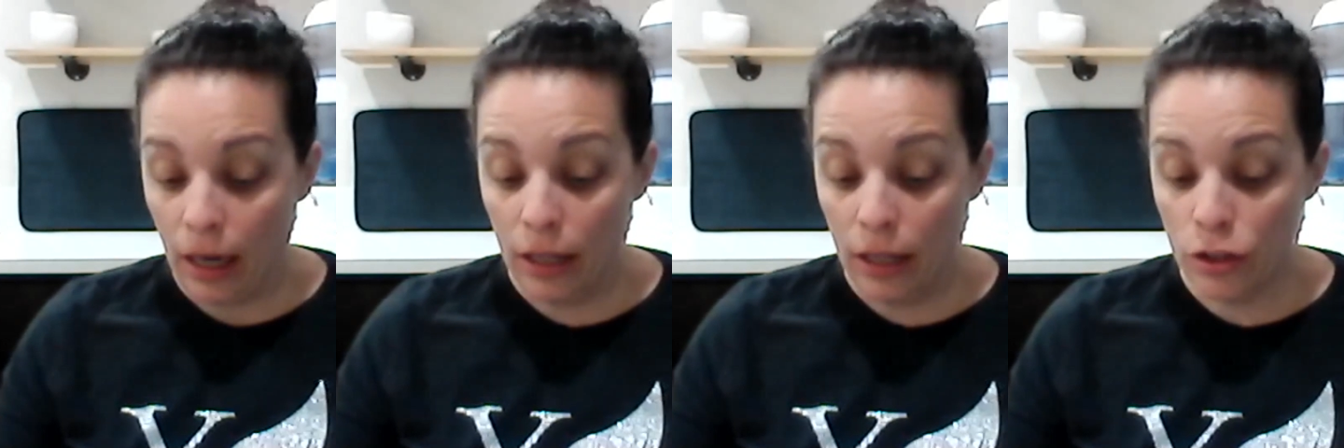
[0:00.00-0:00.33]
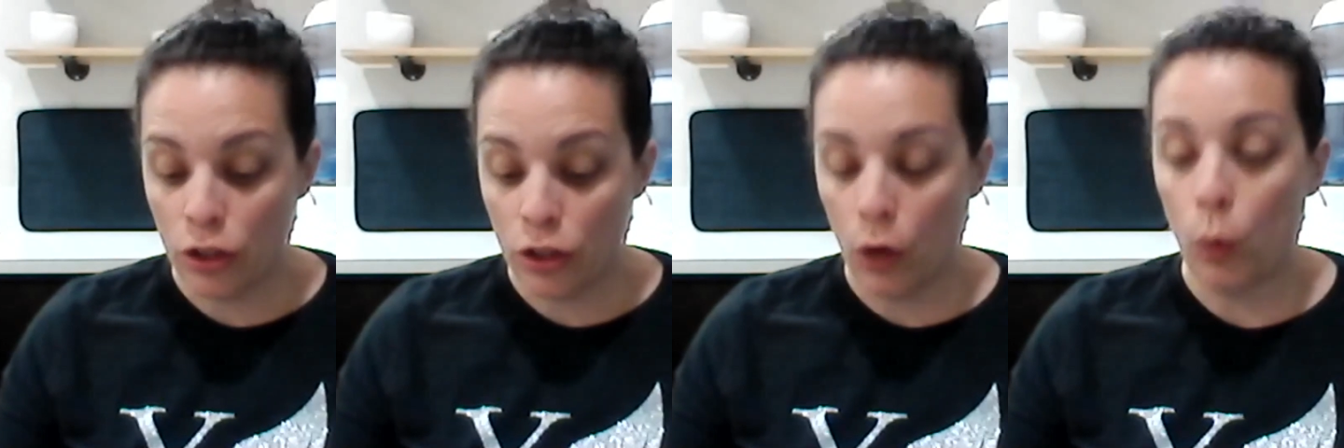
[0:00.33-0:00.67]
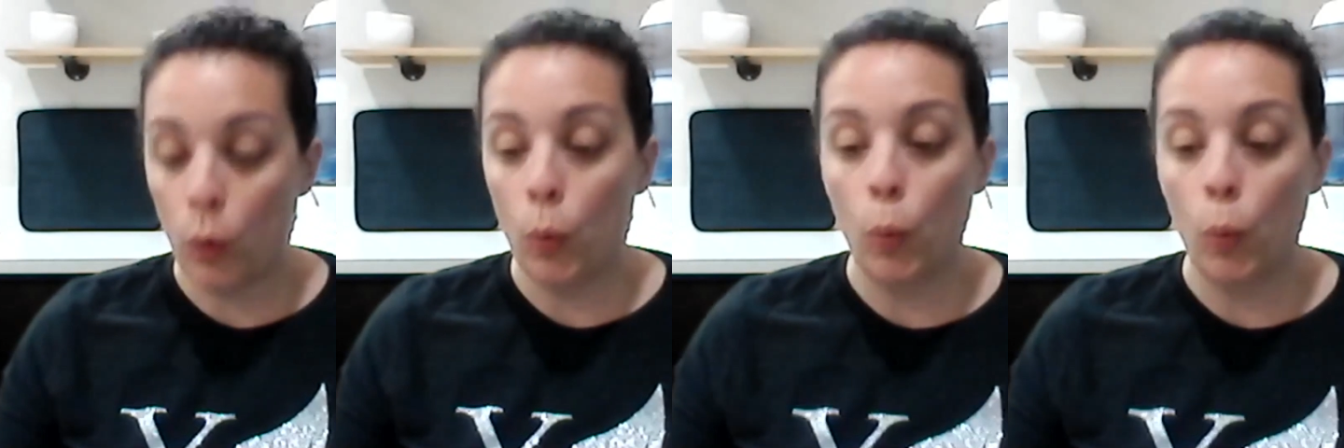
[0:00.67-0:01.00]

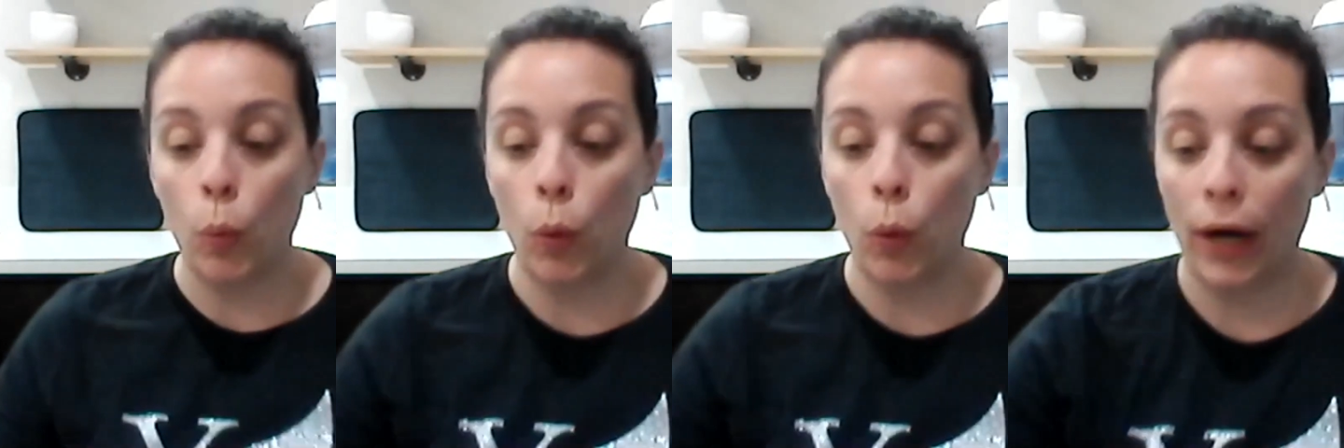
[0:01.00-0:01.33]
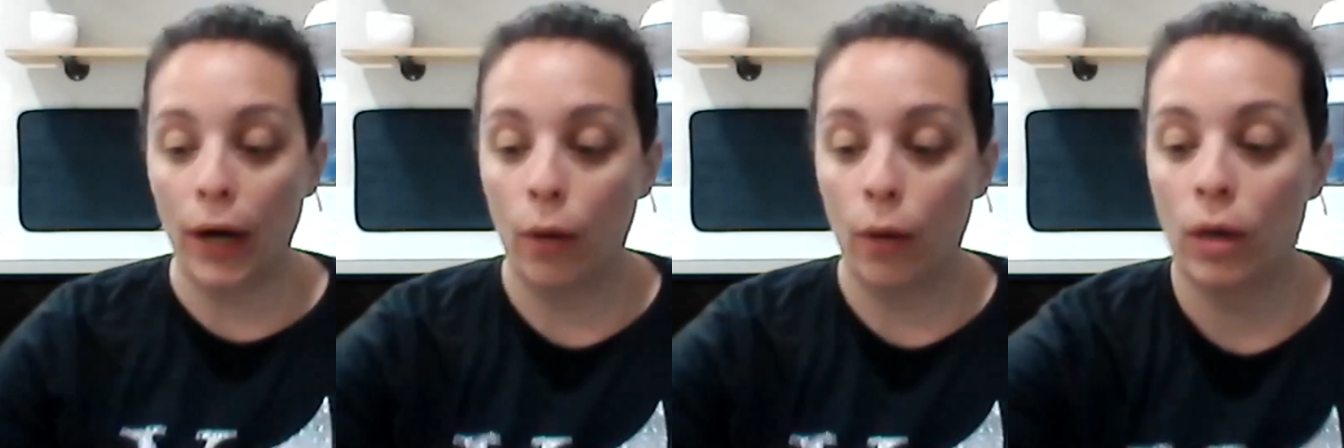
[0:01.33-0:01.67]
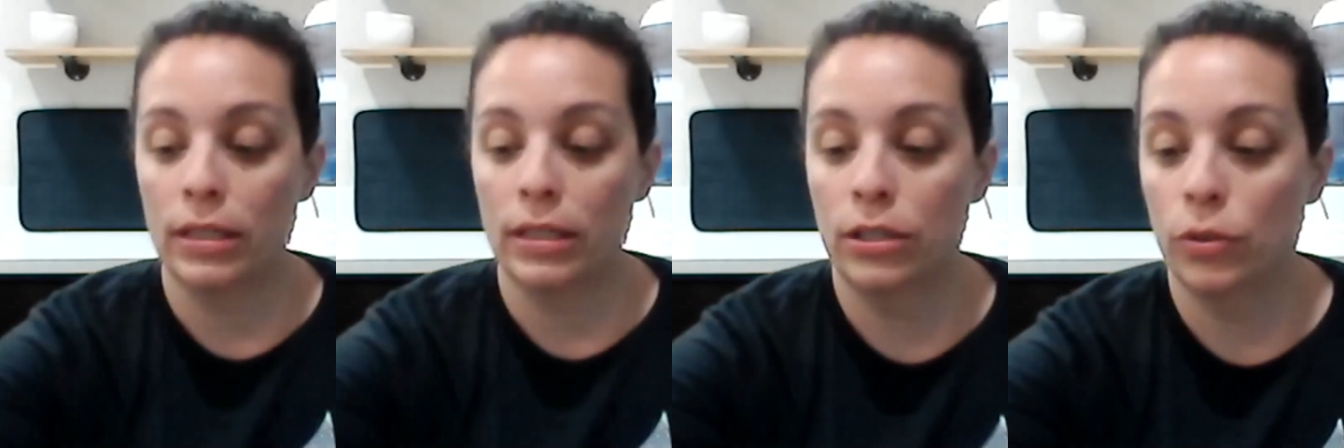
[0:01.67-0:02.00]
So what I want
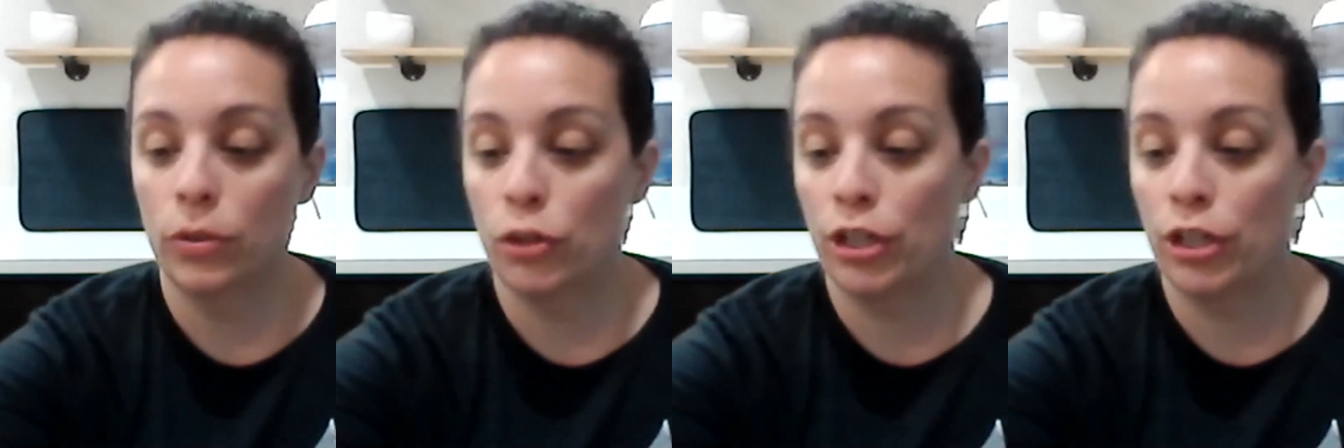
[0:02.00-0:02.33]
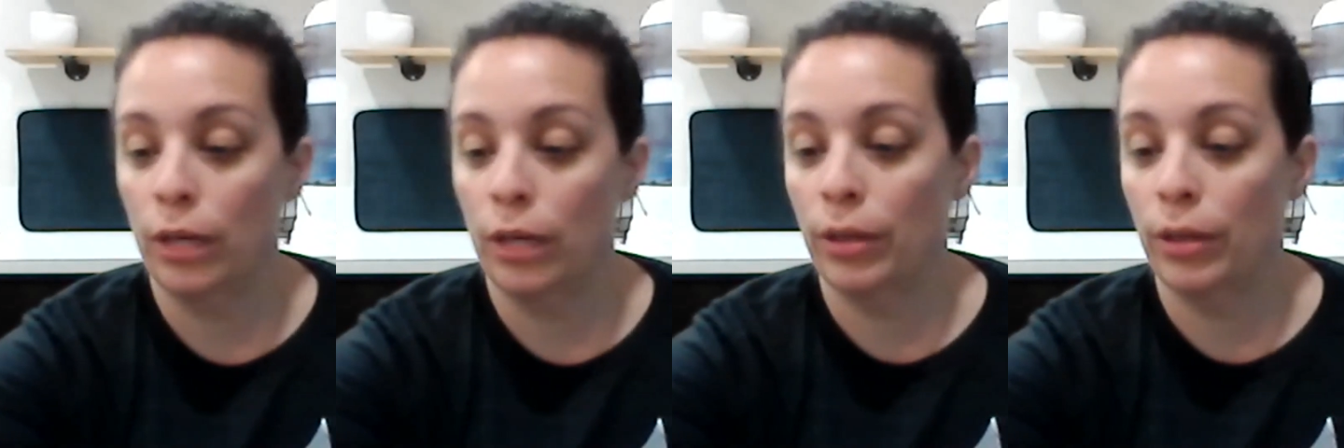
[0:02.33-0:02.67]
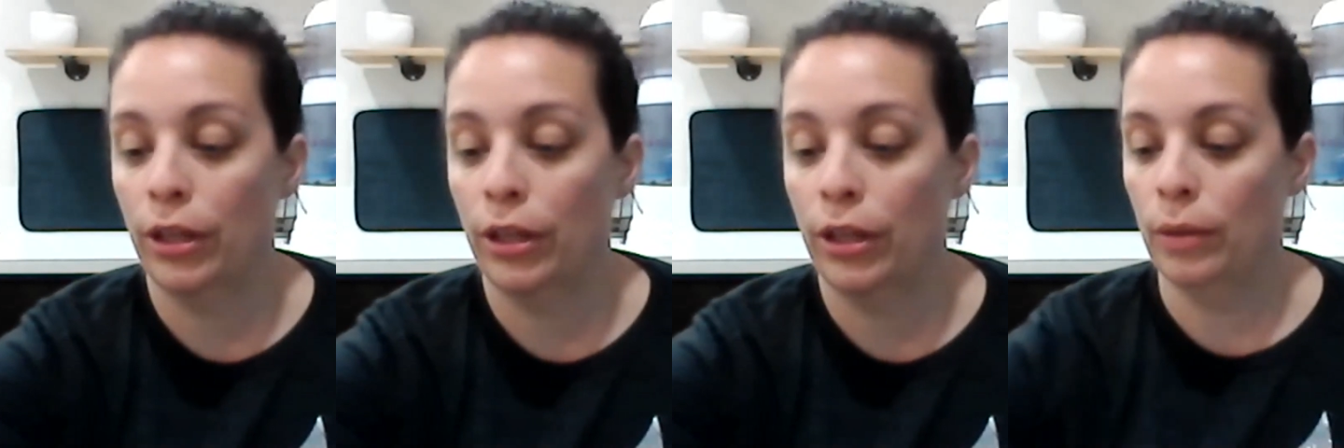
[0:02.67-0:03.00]
to share with
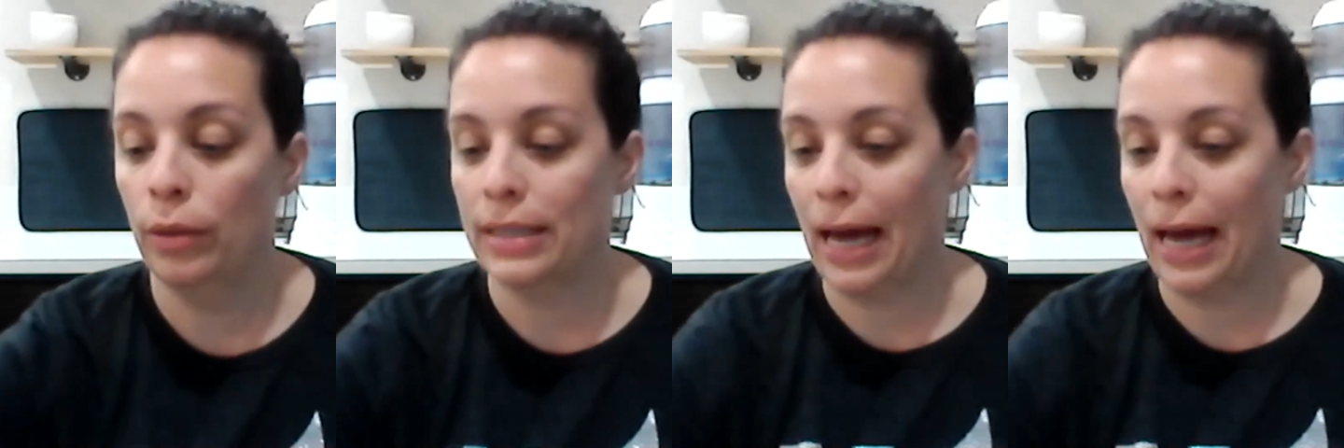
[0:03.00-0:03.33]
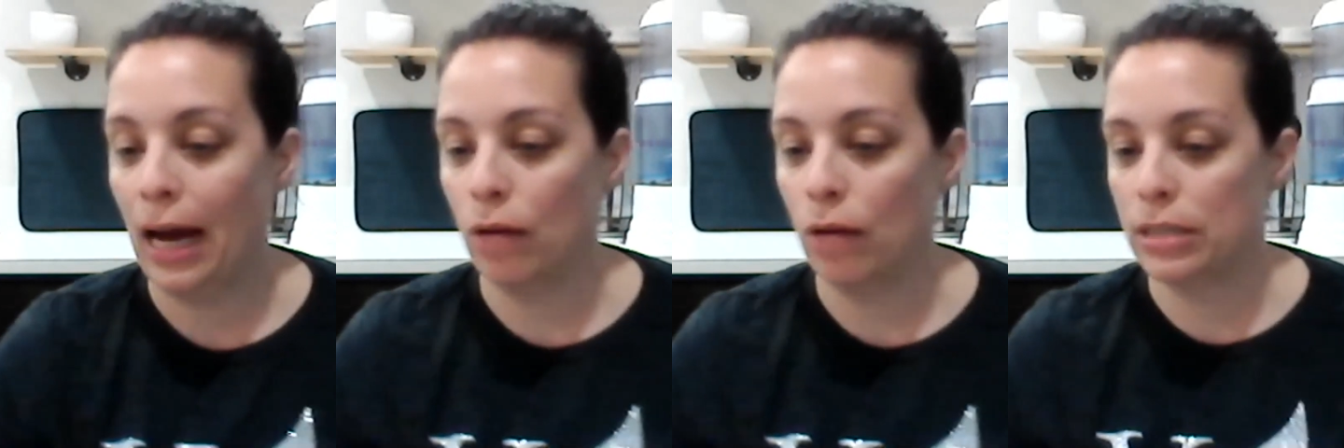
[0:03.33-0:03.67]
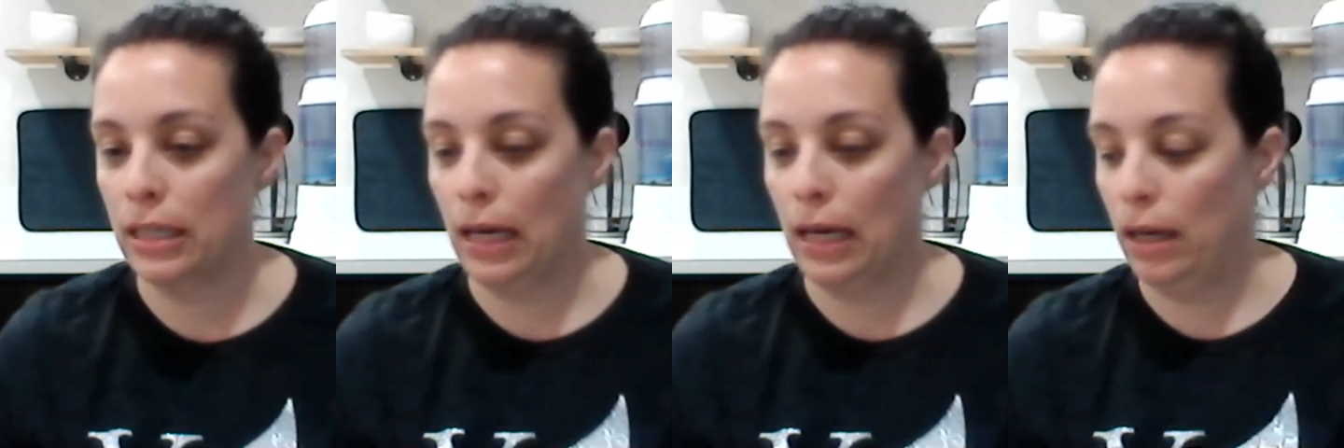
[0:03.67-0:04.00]
you is how to
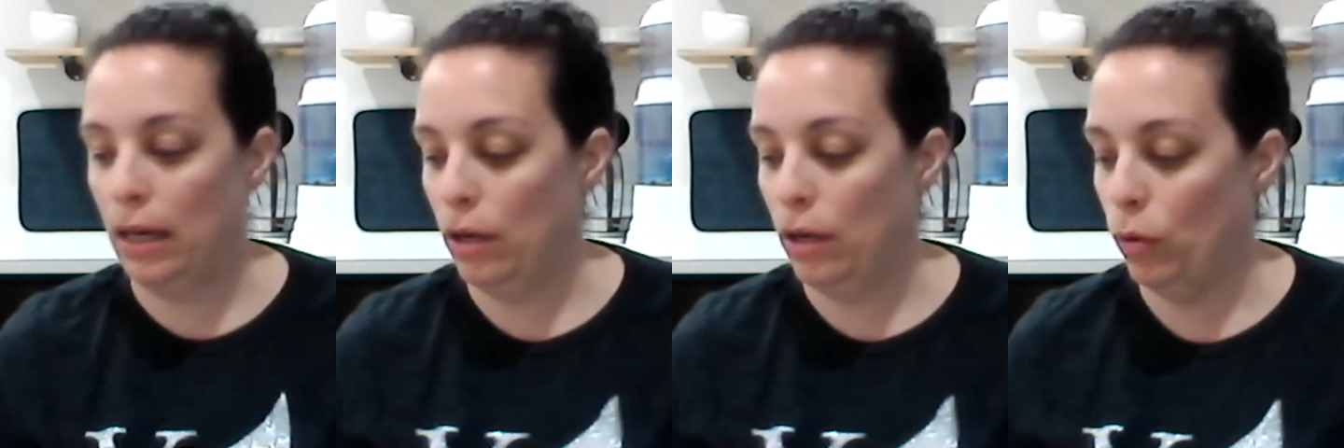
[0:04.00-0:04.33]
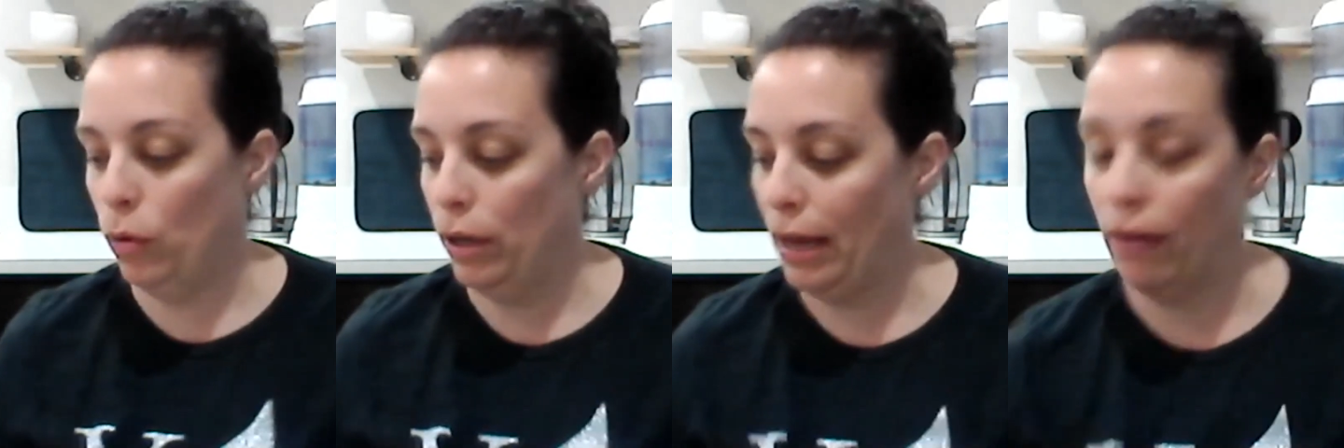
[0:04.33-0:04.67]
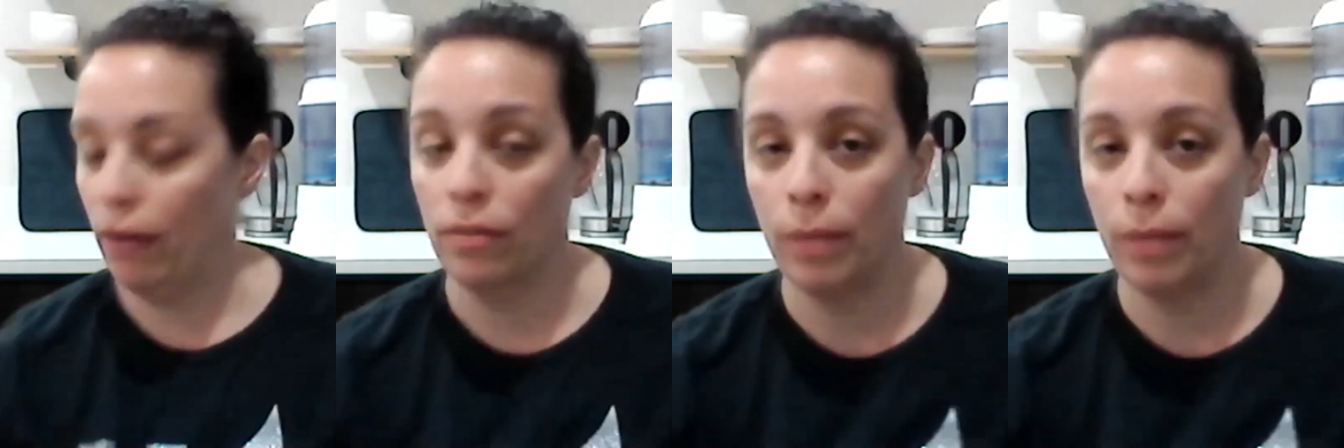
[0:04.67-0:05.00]
get an oil out of
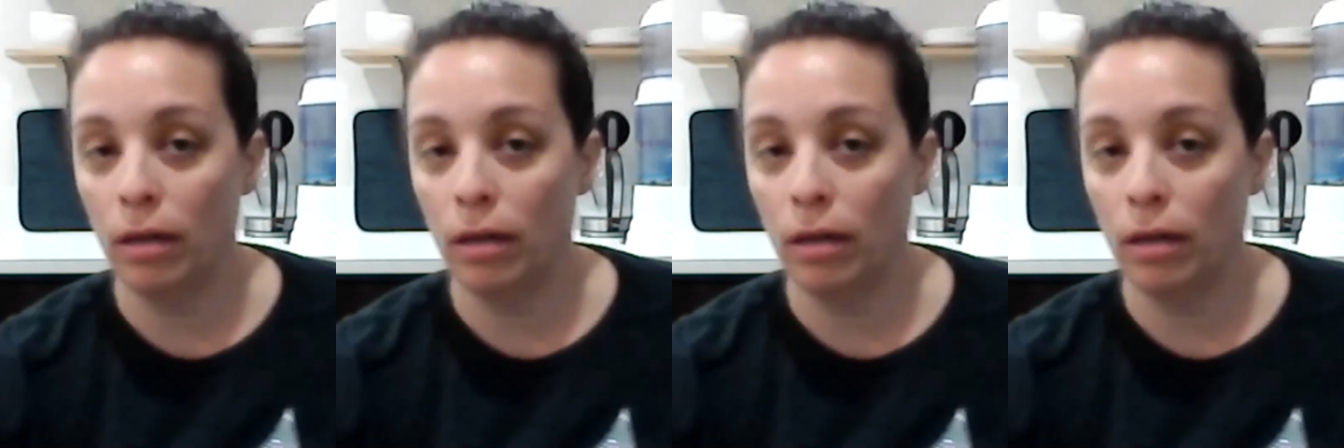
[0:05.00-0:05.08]
the bottle,